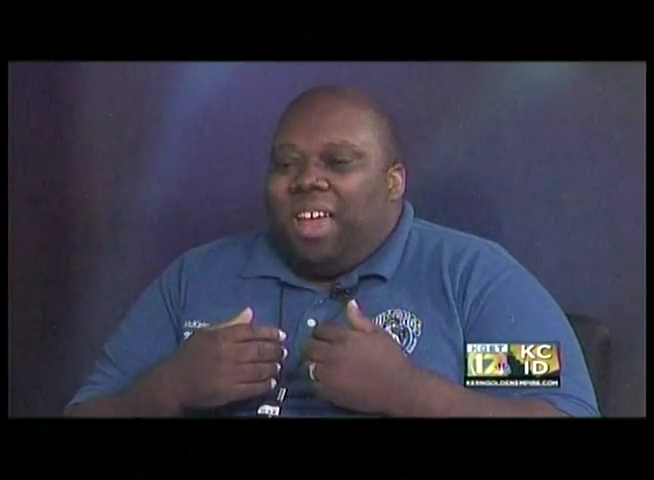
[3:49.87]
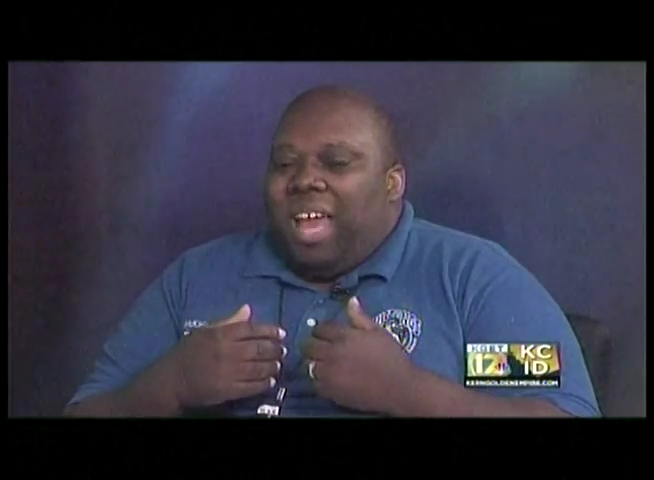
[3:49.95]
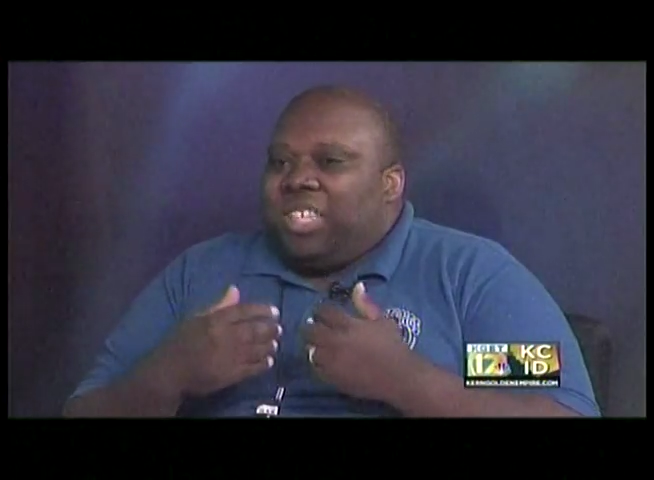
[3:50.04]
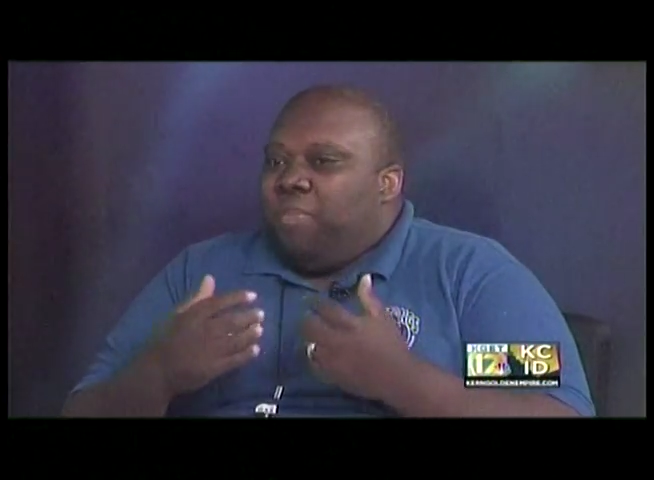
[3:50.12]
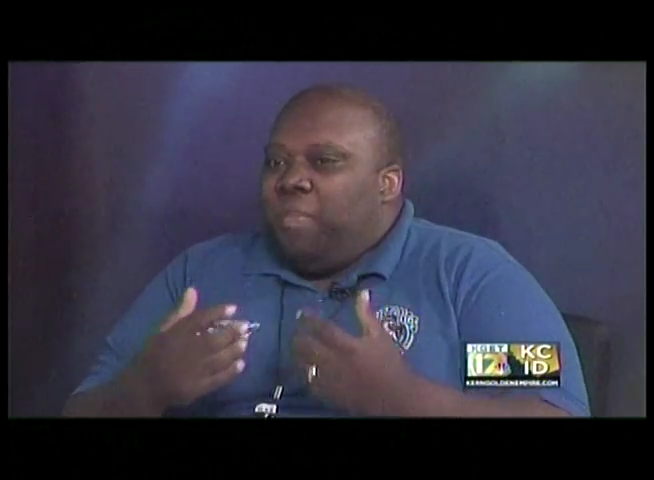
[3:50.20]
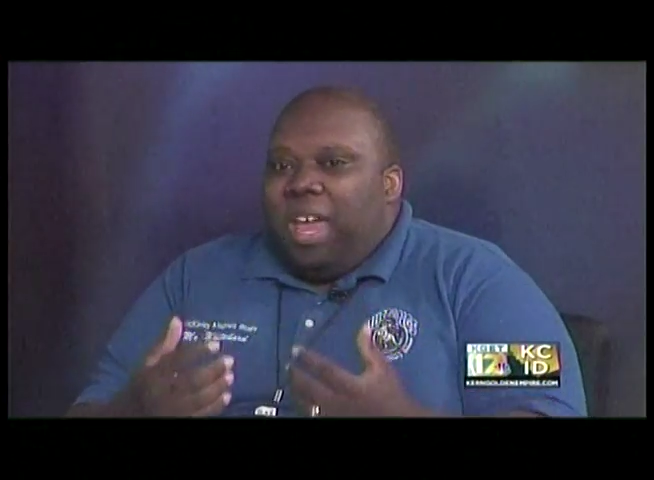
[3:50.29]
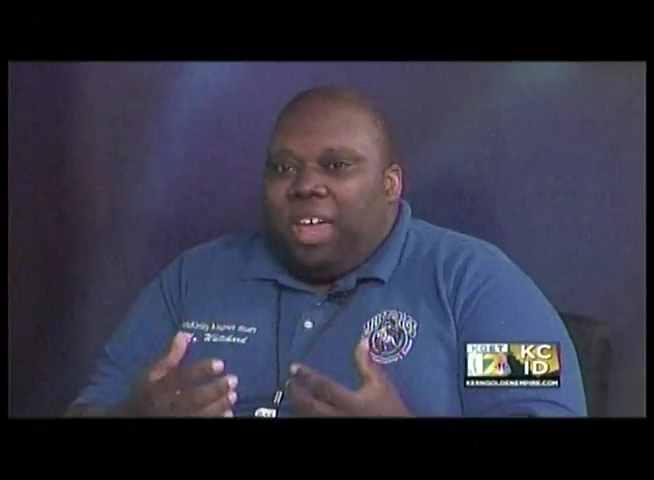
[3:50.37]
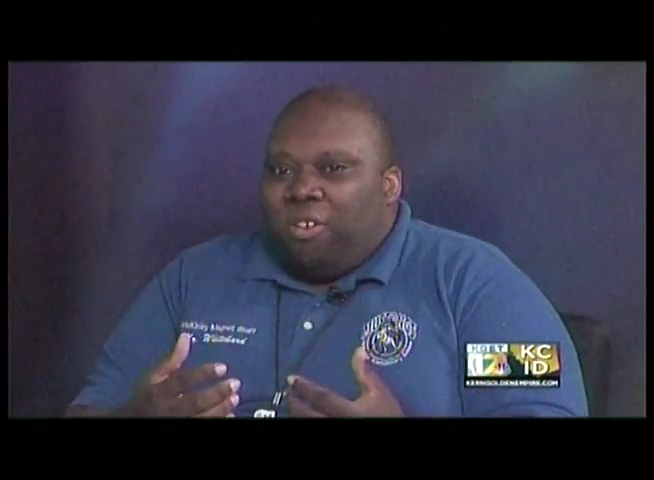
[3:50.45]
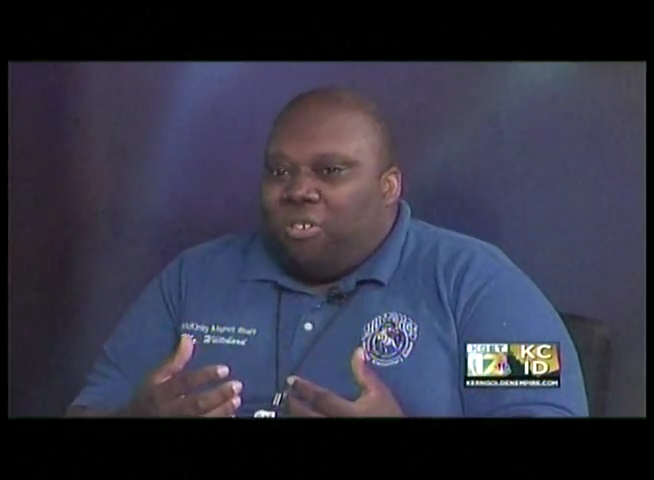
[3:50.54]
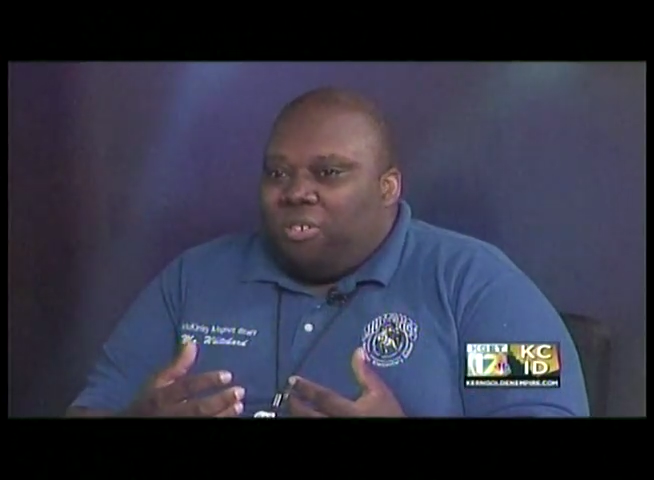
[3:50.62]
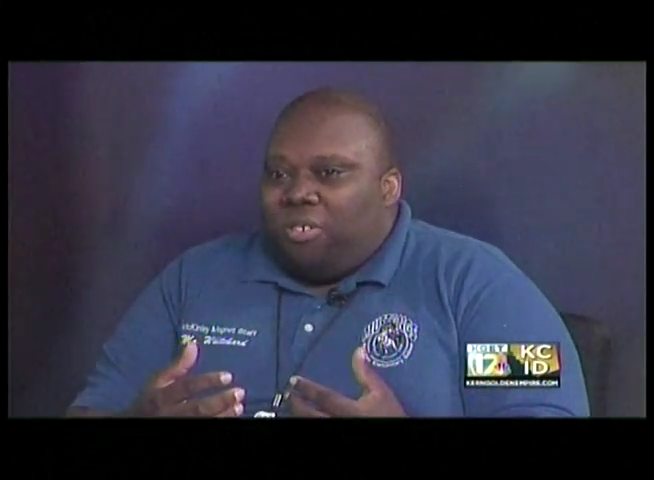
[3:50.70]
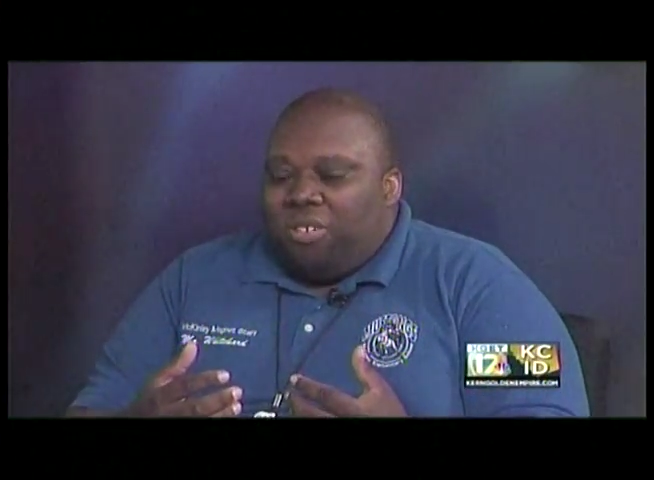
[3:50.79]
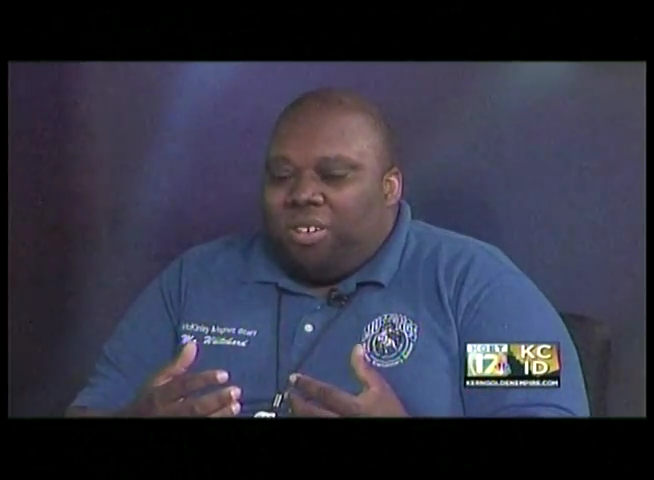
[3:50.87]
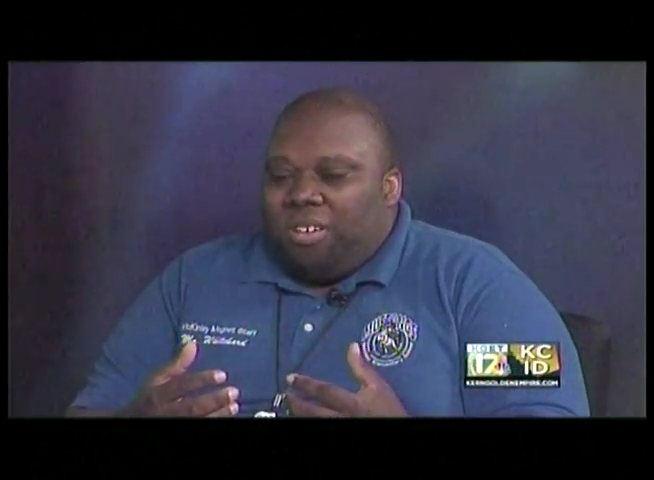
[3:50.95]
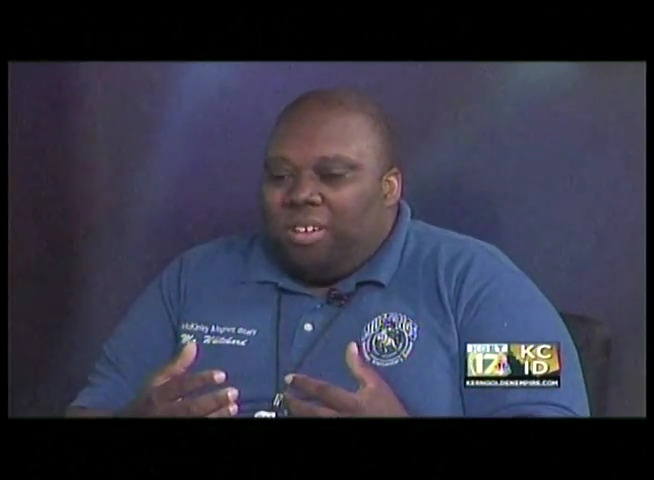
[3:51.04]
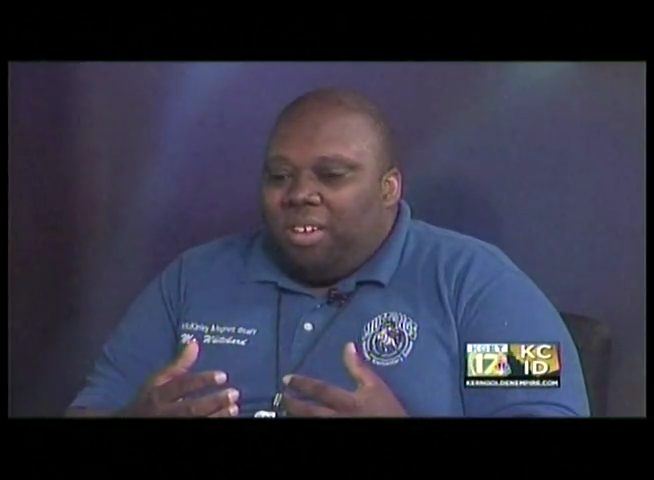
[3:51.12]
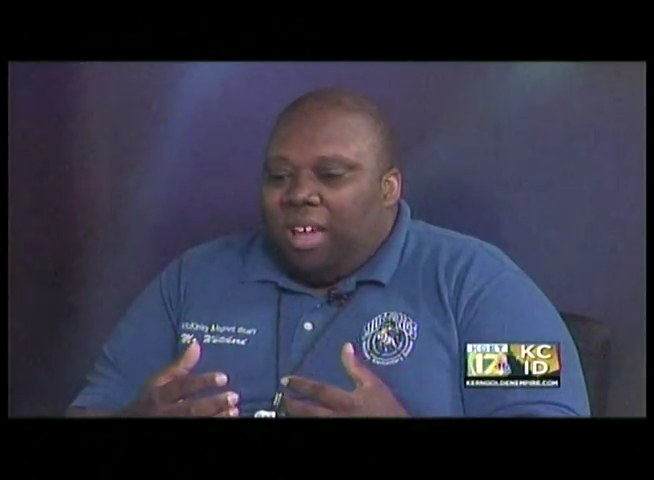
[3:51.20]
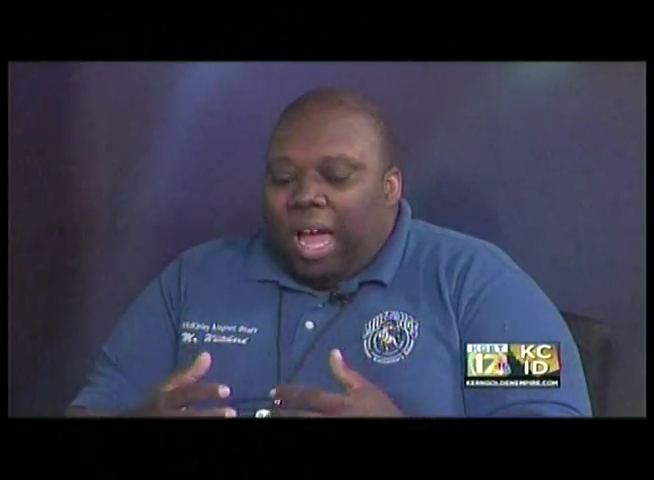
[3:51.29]
as mayor,
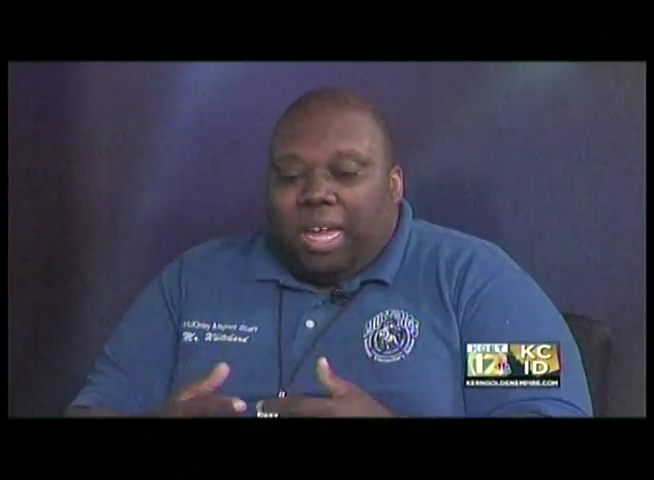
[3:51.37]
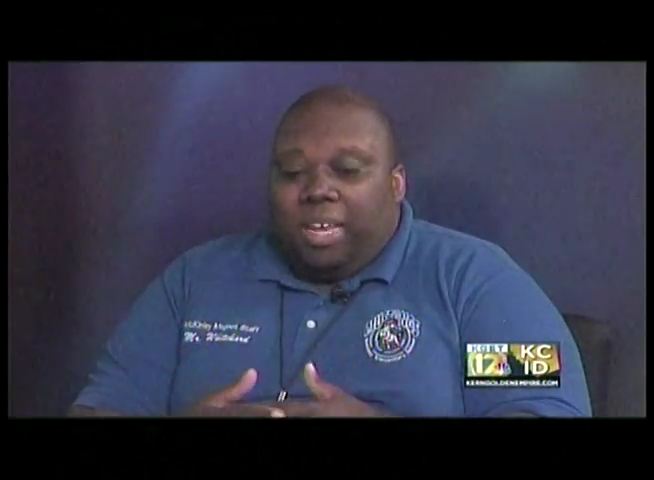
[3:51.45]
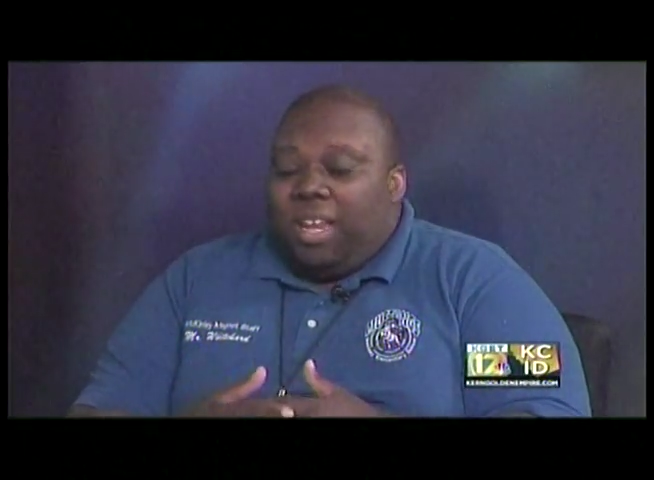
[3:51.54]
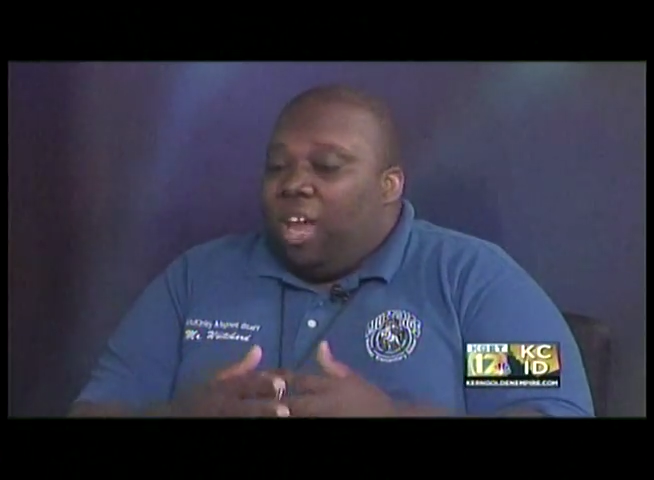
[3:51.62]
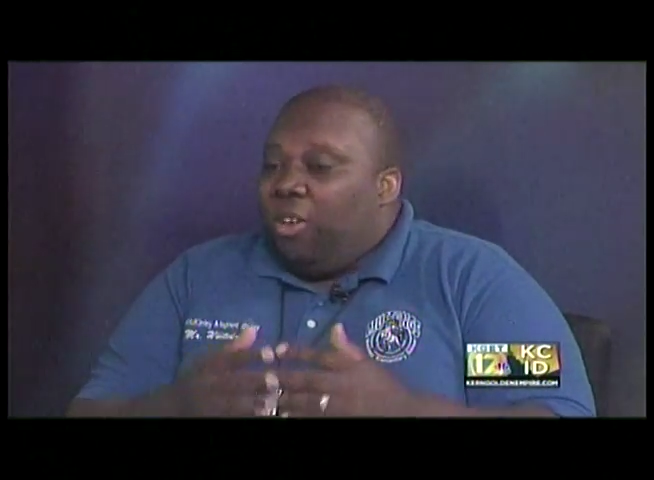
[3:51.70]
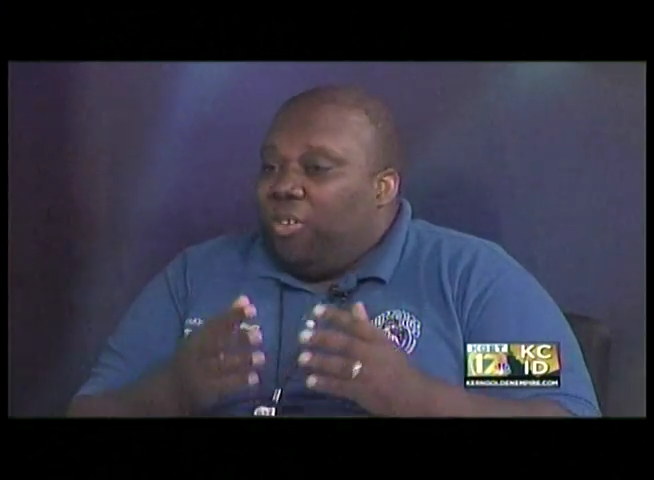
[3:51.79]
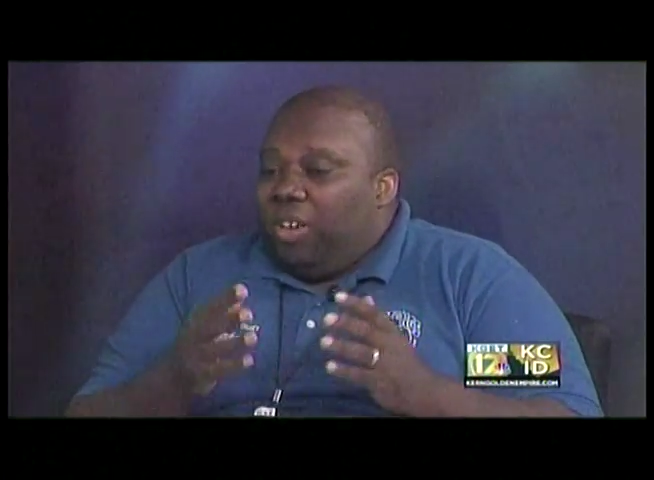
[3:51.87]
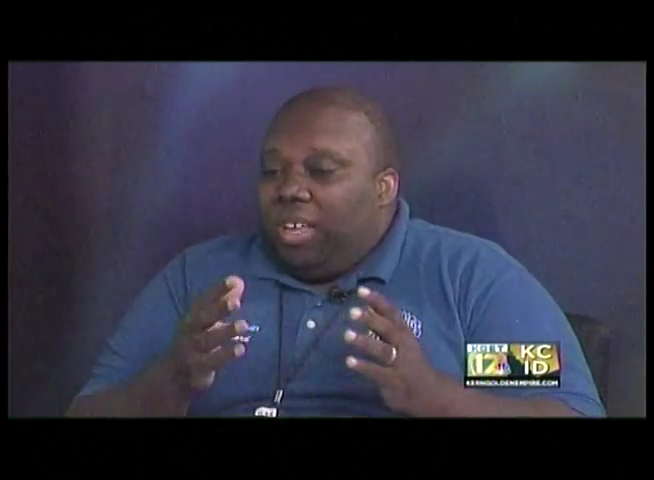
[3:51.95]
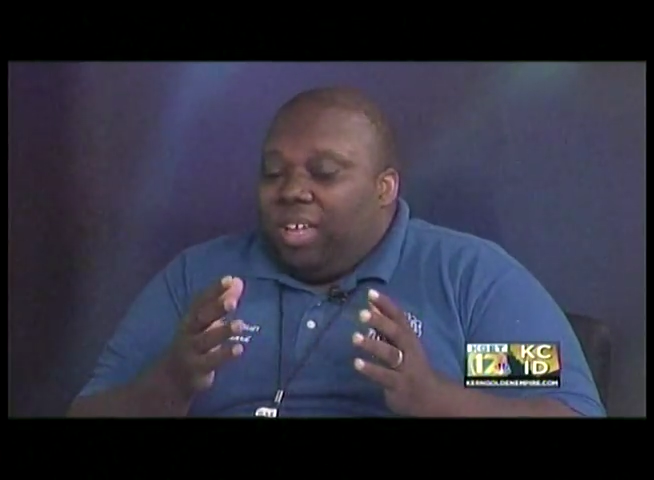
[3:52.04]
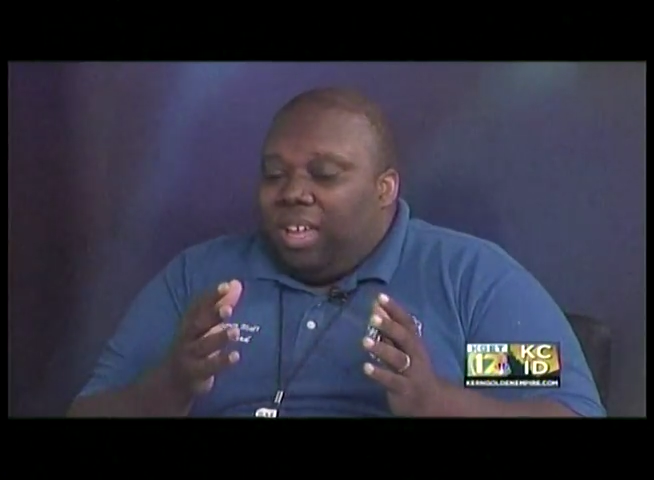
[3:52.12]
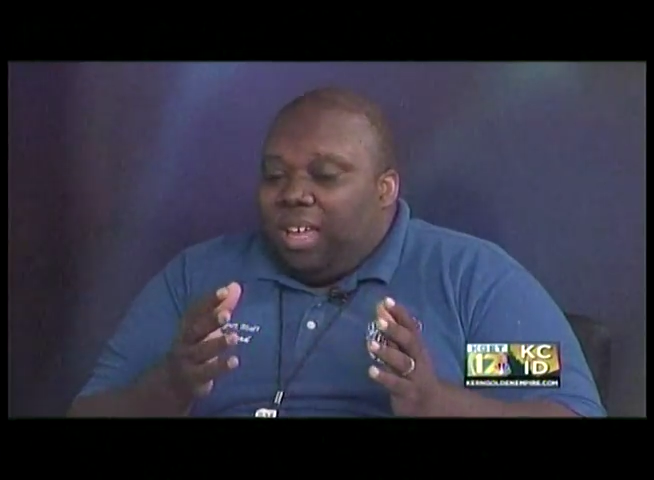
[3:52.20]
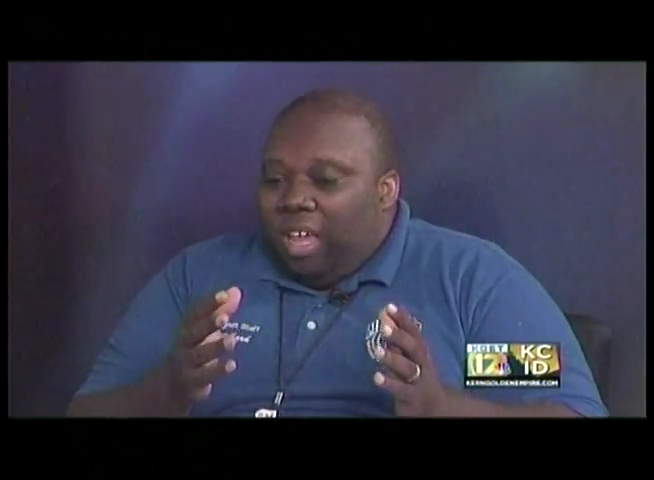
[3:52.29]
I can not only